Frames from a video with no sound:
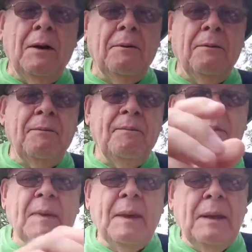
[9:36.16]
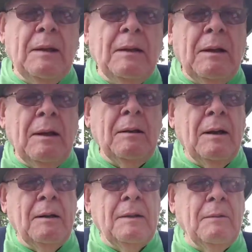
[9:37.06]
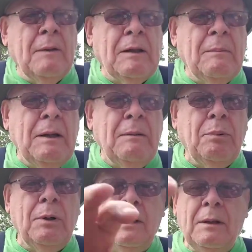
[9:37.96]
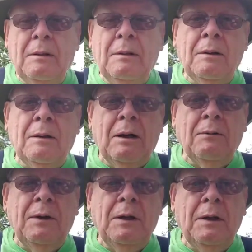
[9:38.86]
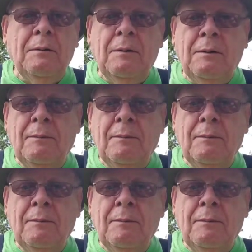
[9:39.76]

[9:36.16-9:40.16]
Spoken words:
there. They recommend putting coffee in